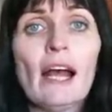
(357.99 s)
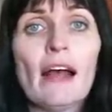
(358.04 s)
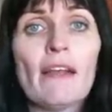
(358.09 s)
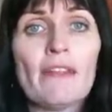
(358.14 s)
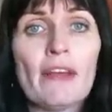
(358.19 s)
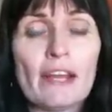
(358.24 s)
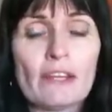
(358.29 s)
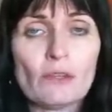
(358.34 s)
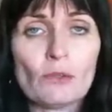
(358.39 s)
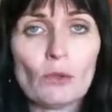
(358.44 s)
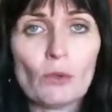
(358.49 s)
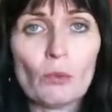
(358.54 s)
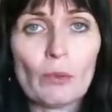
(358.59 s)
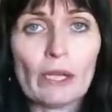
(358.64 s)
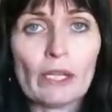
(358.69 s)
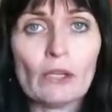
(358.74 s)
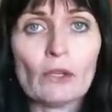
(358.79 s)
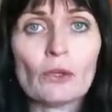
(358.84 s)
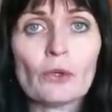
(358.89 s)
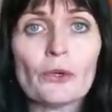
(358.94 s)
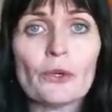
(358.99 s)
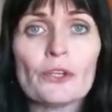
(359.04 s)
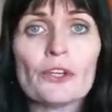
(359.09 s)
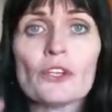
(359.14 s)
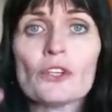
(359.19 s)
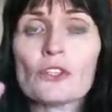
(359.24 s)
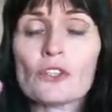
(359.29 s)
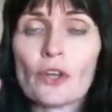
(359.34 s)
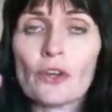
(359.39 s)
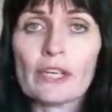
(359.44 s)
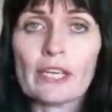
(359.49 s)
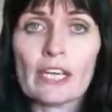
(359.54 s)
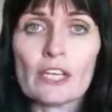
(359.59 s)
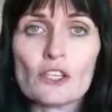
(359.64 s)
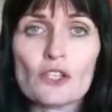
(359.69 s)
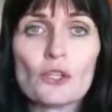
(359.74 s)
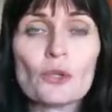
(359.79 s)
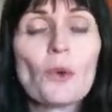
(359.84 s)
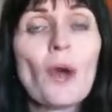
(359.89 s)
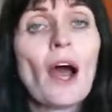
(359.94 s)
And that's all well and good. Don't
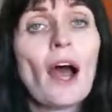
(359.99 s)
get too